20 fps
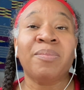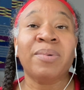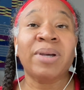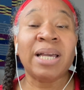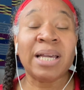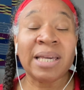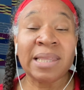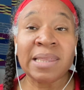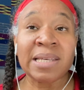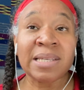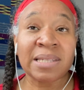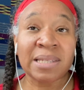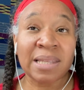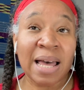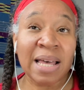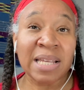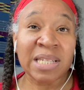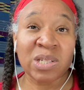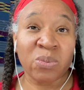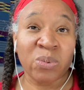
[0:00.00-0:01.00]
In this
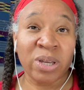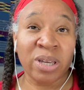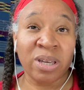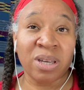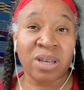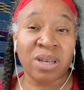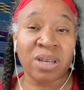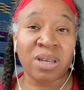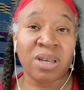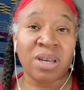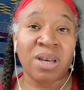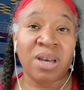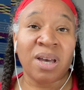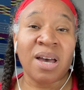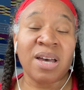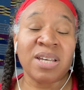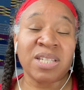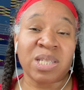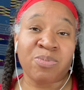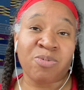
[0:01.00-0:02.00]
last week,
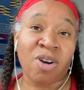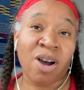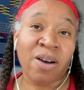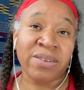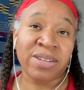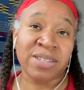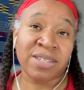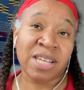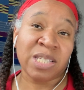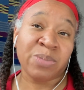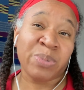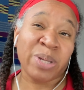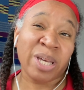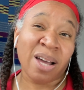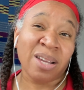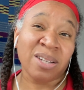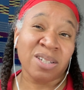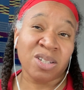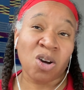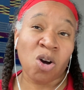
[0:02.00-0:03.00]
as the province has
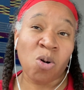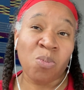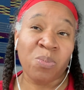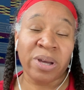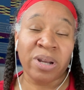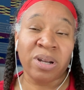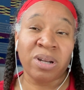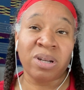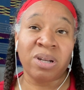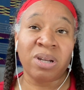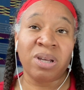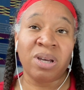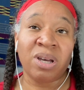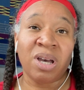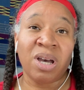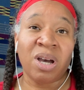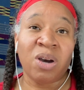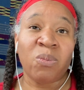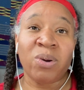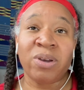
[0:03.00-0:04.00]
begun to open,
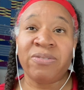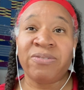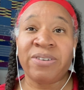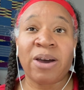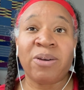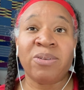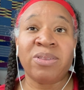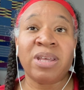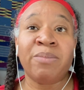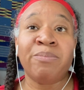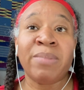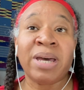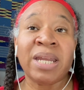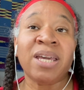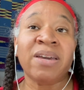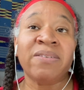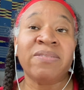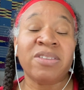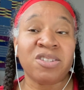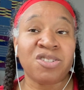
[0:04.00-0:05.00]
we found that
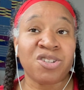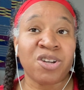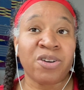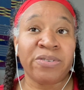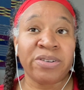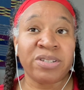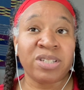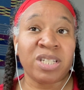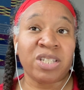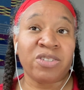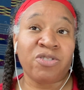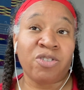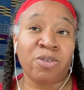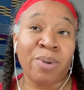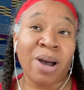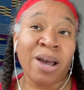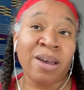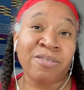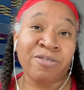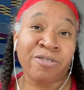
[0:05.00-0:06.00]
many of the services for
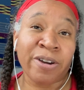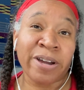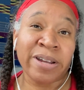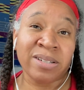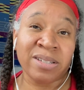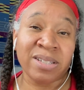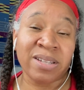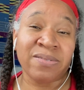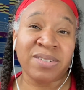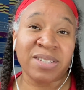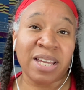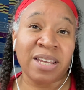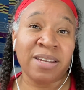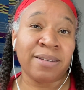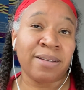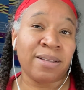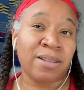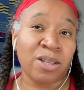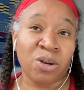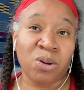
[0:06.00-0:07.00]
my friends have
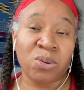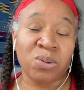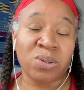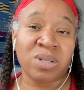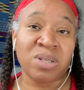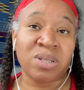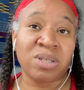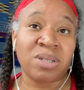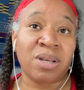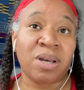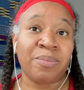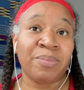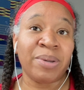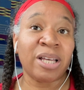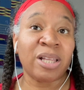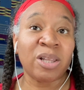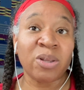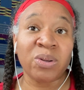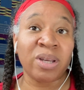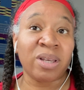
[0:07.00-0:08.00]
stayed closed,
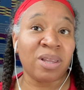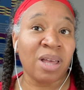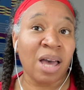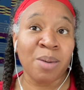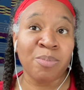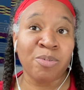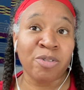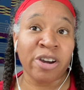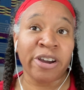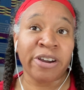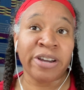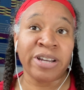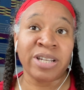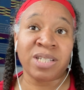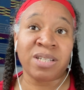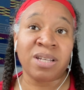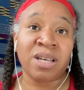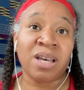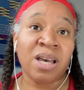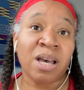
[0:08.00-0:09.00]
including
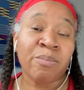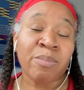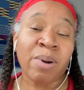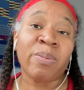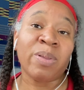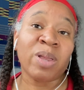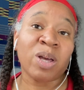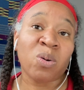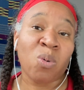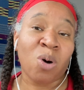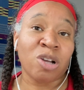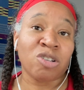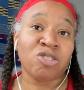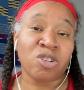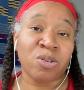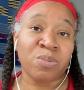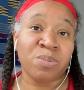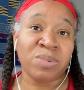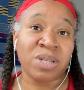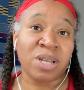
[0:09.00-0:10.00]
libraries, public
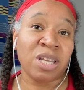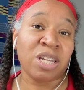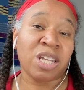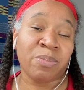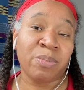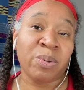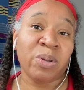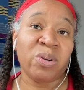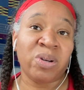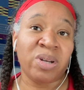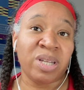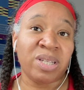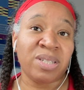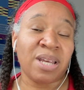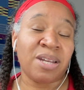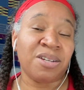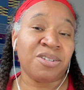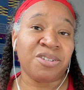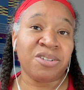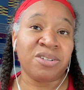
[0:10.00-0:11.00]
washrooms, and community
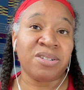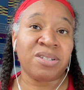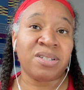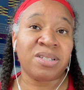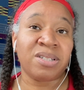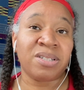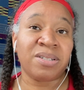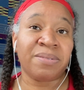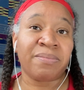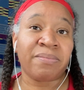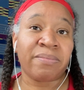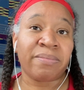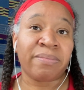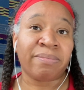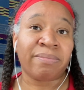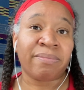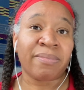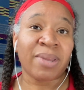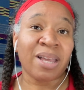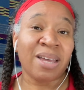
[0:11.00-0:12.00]
centers.
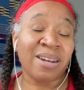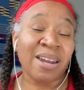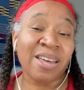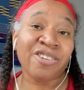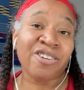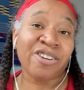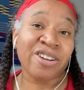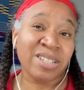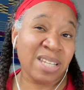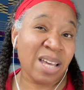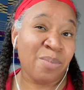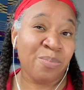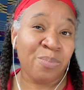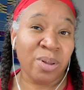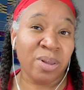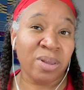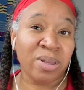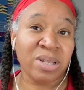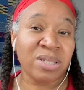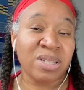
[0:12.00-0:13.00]
Another
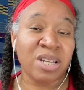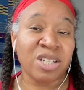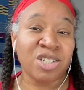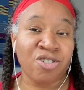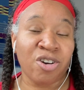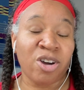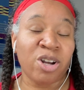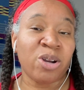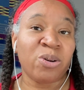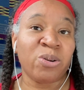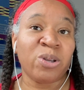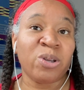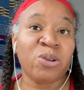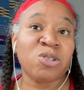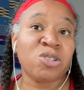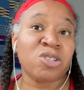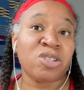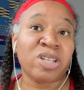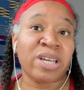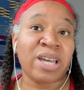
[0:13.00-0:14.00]
example is that Toronto
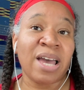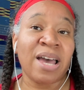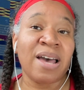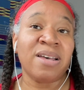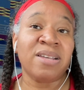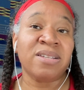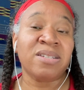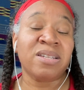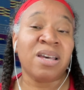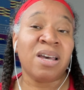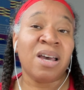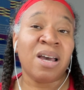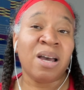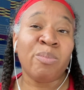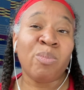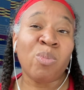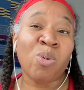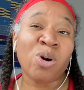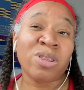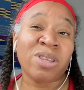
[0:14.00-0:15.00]
usually has
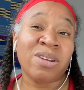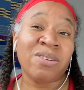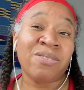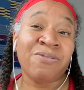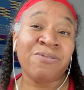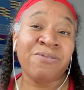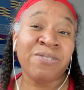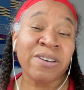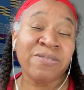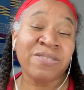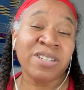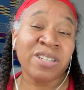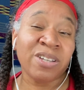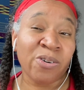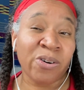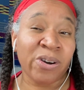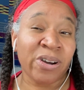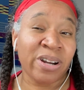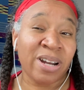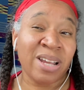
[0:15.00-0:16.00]
more than 50
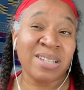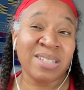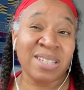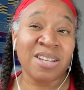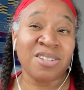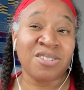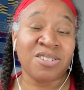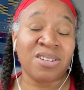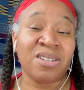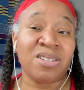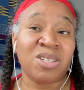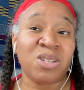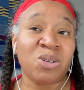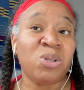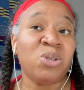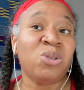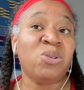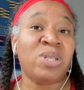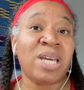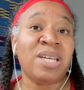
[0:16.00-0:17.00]
organizations who
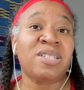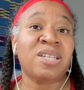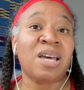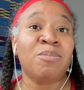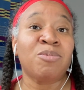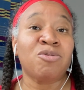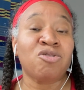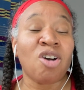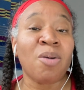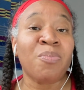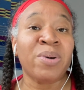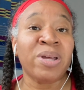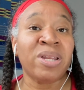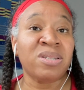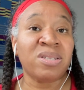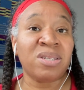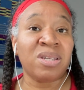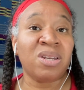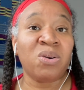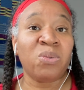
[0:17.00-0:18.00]
do daytime
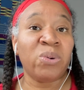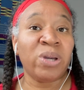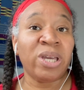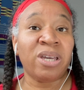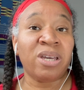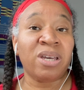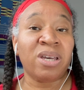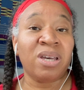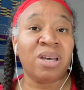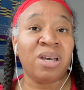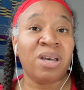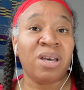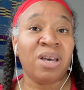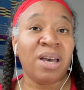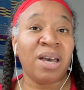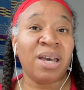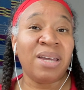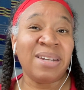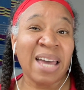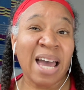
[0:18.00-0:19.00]
drop-ins in a week,
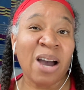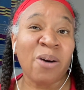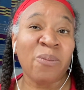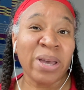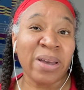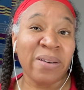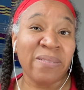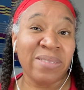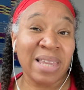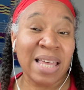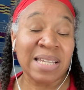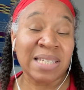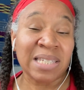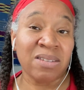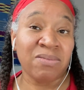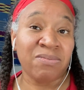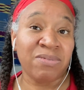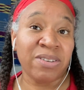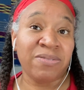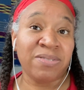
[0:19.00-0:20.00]
and now we have less
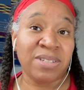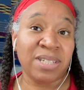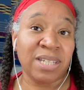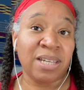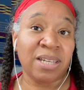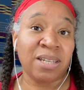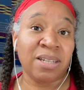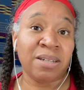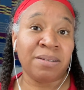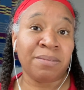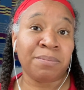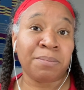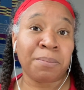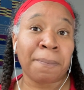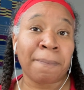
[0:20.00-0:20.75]
than 15.